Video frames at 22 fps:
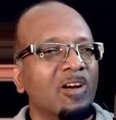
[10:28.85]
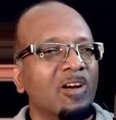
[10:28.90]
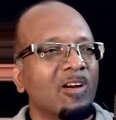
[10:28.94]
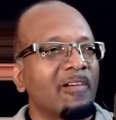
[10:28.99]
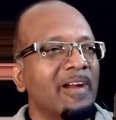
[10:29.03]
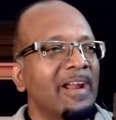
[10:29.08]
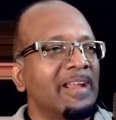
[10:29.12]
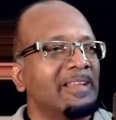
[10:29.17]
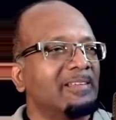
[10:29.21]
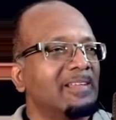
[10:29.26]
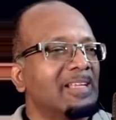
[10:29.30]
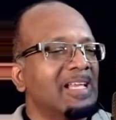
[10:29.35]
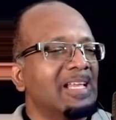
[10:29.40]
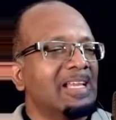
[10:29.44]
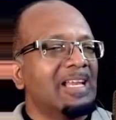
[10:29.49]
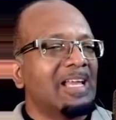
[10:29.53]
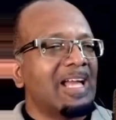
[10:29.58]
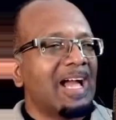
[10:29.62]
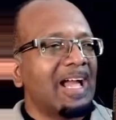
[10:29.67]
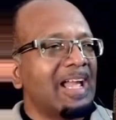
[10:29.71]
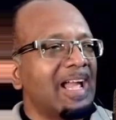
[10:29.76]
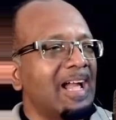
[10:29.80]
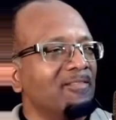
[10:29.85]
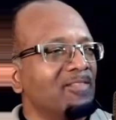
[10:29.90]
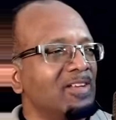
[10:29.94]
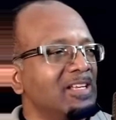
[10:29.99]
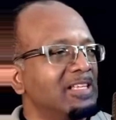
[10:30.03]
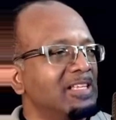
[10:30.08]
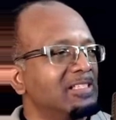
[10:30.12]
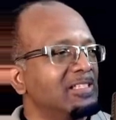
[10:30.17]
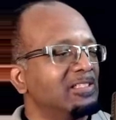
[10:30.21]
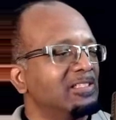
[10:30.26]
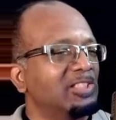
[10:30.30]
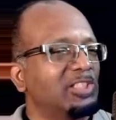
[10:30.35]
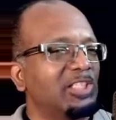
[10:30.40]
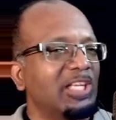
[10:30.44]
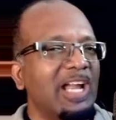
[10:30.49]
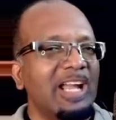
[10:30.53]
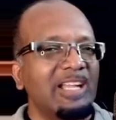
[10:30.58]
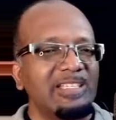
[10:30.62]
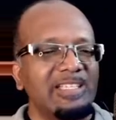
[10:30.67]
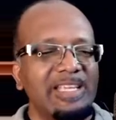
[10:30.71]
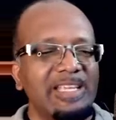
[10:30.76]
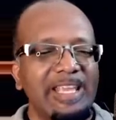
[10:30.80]
All right. I have a little
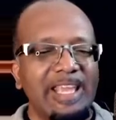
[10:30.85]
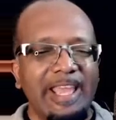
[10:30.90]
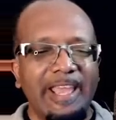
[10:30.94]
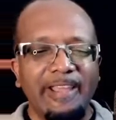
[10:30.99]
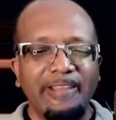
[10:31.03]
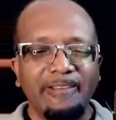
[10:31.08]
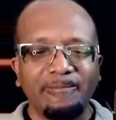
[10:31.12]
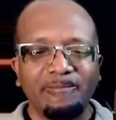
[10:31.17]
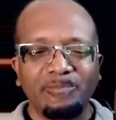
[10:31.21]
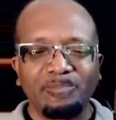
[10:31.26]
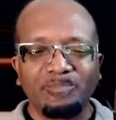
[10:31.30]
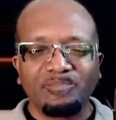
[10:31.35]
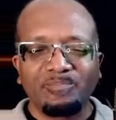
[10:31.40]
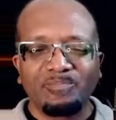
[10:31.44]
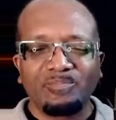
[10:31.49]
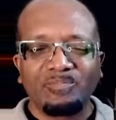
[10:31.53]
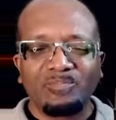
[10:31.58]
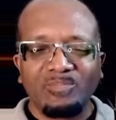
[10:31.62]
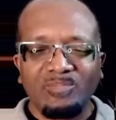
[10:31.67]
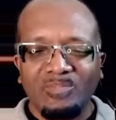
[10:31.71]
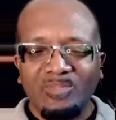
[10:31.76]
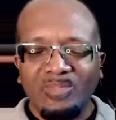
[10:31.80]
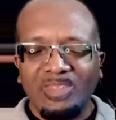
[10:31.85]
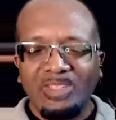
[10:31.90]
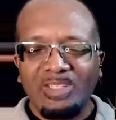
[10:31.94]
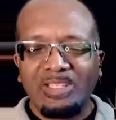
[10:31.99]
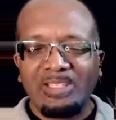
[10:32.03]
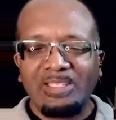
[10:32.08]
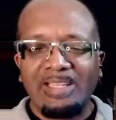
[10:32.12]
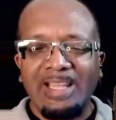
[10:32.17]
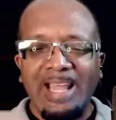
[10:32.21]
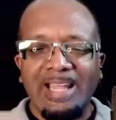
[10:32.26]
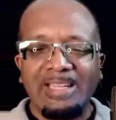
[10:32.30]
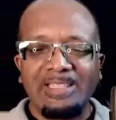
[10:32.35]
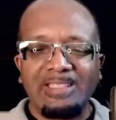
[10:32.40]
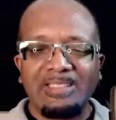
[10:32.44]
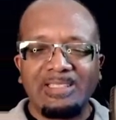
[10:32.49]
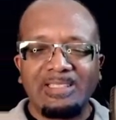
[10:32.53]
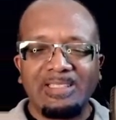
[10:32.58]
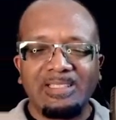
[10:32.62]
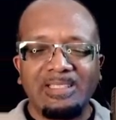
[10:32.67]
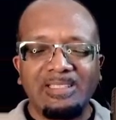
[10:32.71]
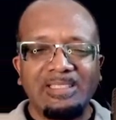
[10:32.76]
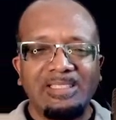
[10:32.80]
chart here
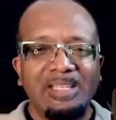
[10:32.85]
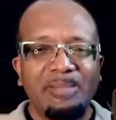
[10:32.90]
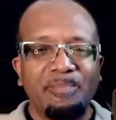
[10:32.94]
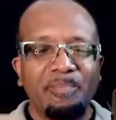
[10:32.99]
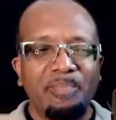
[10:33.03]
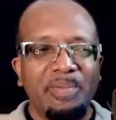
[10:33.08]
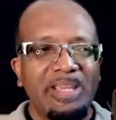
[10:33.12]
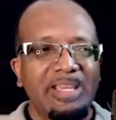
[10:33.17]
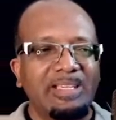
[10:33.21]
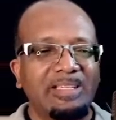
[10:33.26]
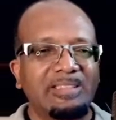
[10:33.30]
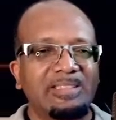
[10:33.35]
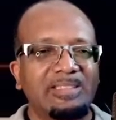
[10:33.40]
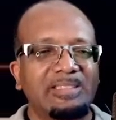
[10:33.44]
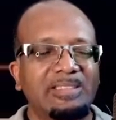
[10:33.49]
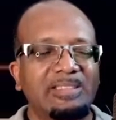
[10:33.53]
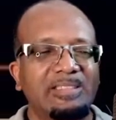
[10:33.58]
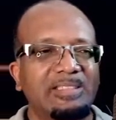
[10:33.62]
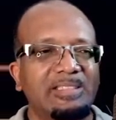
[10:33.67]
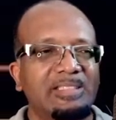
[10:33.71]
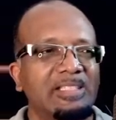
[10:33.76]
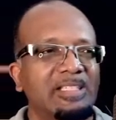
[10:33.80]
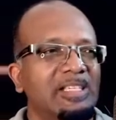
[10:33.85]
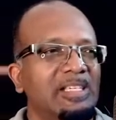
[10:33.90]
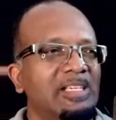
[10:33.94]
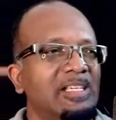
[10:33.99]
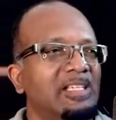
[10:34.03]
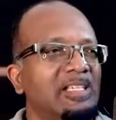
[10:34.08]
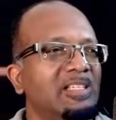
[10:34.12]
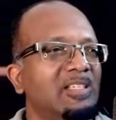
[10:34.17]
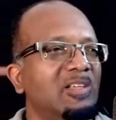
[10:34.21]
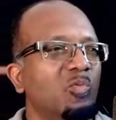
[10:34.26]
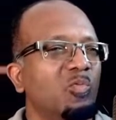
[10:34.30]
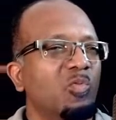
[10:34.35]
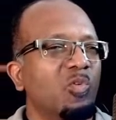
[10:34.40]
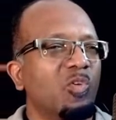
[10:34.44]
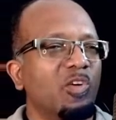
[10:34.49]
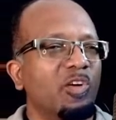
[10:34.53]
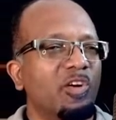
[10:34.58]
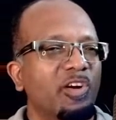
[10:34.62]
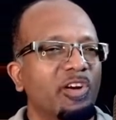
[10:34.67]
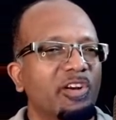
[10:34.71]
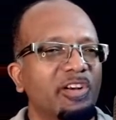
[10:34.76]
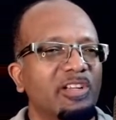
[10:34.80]
that depicts the
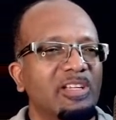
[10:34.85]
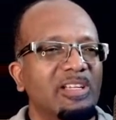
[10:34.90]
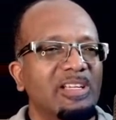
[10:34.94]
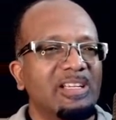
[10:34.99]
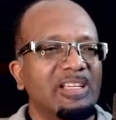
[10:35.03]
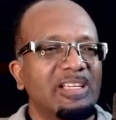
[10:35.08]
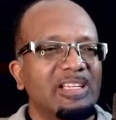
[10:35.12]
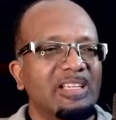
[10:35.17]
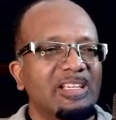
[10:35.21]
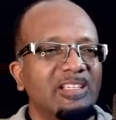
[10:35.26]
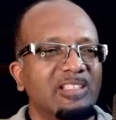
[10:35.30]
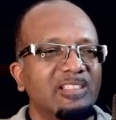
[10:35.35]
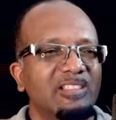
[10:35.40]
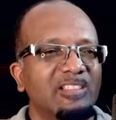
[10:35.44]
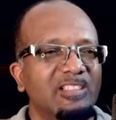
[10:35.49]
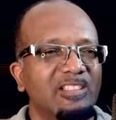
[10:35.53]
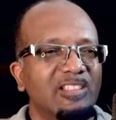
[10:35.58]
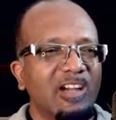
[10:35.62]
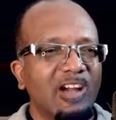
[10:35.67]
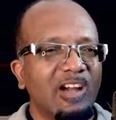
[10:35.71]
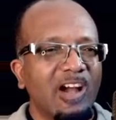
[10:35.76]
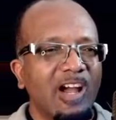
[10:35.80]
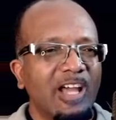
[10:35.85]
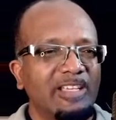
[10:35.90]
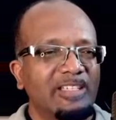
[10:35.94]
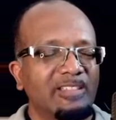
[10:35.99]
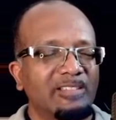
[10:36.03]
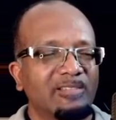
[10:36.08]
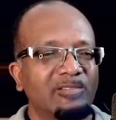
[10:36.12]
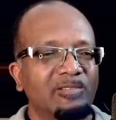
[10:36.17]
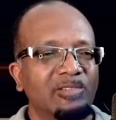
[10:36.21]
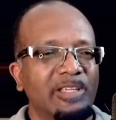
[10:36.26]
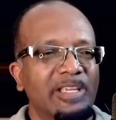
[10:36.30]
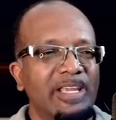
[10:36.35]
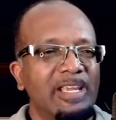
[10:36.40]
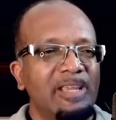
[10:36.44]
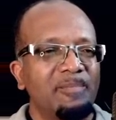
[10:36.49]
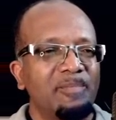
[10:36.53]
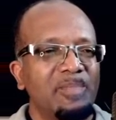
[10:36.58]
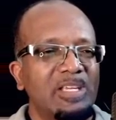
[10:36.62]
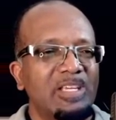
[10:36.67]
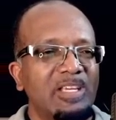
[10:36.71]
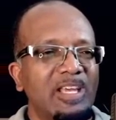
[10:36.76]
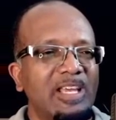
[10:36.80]
word God.
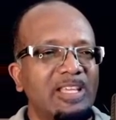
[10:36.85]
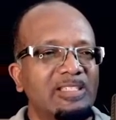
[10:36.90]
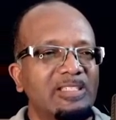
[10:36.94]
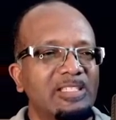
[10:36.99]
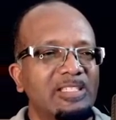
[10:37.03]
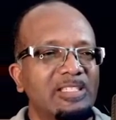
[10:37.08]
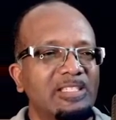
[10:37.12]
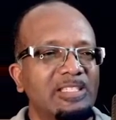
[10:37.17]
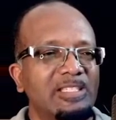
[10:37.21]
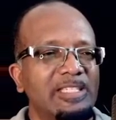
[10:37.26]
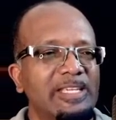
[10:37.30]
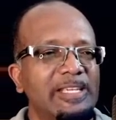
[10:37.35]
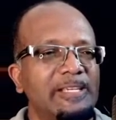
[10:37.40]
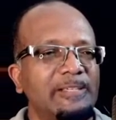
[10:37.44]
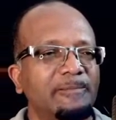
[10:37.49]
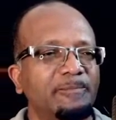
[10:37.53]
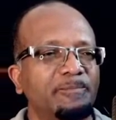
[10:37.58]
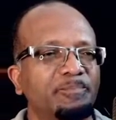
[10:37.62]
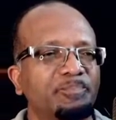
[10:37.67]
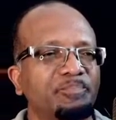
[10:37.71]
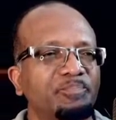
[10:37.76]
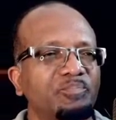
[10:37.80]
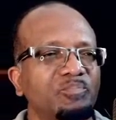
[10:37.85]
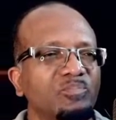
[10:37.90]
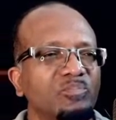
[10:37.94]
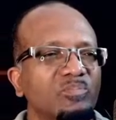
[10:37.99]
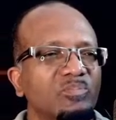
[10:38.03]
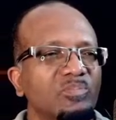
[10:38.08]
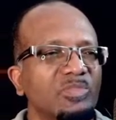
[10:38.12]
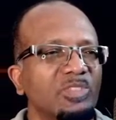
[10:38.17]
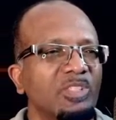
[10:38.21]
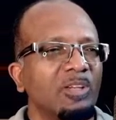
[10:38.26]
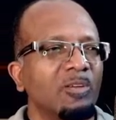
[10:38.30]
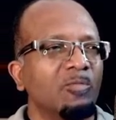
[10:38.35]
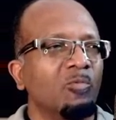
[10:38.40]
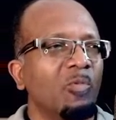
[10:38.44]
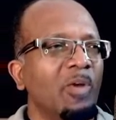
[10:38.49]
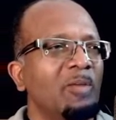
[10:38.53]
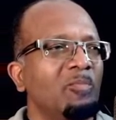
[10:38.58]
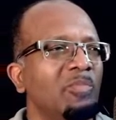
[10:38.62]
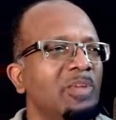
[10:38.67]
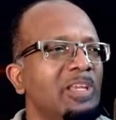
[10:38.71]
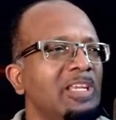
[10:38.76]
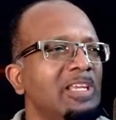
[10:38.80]
Okay. Because you see,
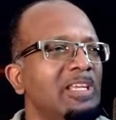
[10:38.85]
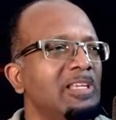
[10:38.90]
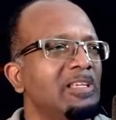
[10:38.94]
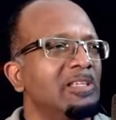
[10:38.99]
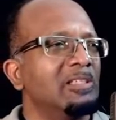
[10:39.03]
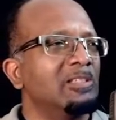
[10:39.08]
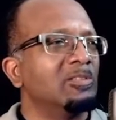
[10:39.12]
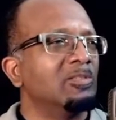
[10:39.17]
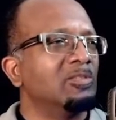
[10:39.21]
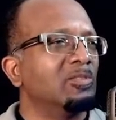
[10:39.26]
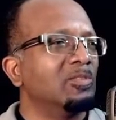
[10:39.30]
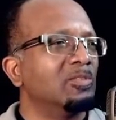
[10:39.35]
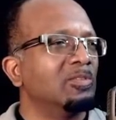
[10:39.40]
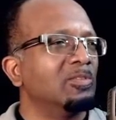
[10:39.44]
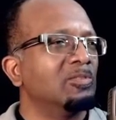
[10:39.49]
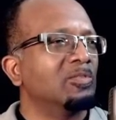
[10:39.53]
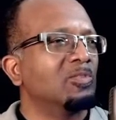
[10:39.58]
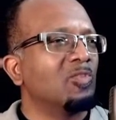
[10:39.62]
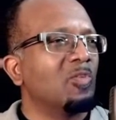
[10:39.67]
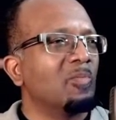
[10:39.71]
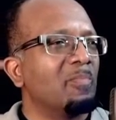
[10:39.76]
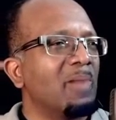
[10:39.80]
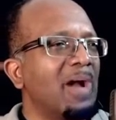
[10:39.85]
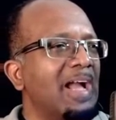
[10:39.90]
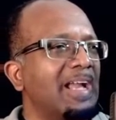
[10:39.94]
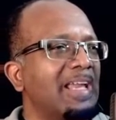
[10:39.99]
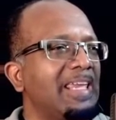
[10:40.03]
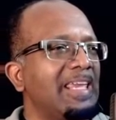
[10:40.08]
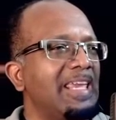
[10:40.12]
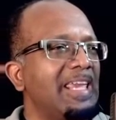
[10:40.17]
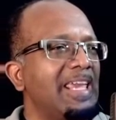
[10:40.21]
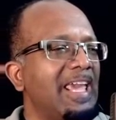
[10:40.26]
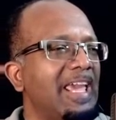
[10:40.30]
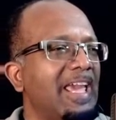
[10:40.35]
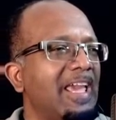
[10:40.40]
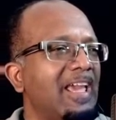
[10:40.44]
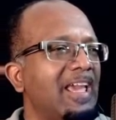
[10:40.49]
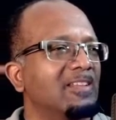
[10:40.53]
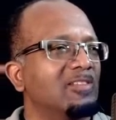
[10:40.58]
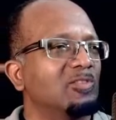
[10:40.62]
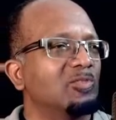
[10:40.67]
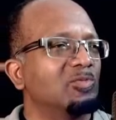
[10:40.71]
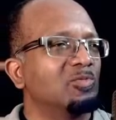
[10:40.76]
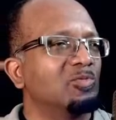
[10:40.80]
when we go back
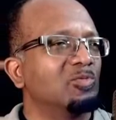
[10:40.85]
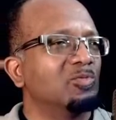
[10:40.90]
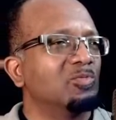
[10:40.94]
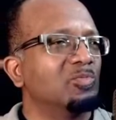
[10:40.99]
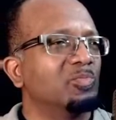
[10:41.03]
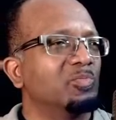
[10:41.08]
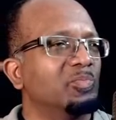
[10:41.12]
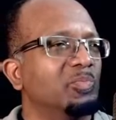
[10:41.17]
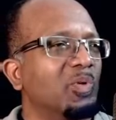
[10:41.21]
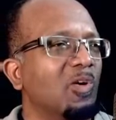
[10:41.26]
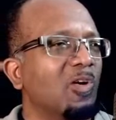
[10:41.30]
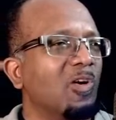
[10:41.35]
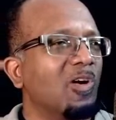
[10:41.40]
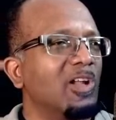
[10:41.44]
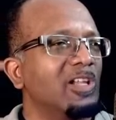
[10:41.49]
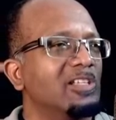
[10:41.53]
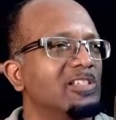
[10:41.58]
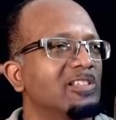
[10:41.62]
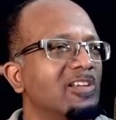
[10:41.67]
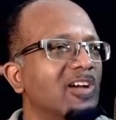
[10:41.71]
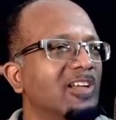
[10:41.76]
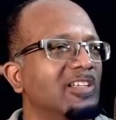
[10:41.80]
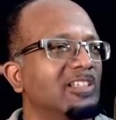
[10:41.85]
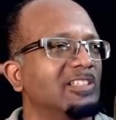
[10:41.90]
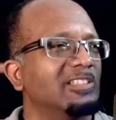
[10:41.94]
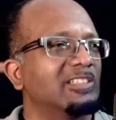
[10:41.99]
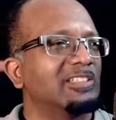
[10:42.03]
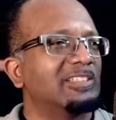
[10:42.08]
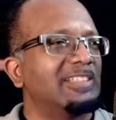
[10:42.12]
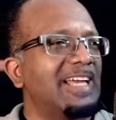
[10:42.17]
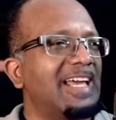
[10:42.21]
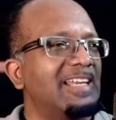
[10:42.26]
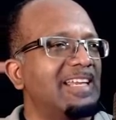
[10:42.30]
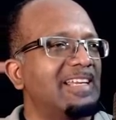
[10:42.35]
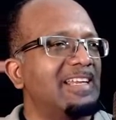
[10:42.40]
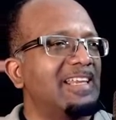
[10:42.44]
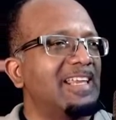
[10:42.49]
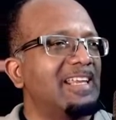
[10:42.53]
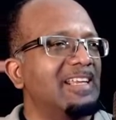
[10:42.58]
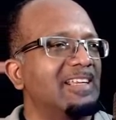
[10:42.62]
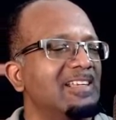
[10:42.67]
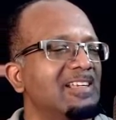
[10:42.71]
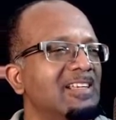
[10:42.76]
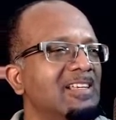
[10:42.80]
here to Paul's
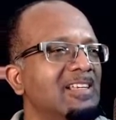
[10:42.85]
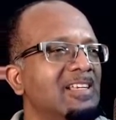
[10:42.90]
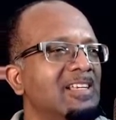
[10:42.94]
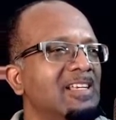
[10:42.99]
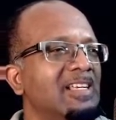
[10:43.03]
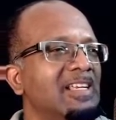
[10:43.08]
understanding,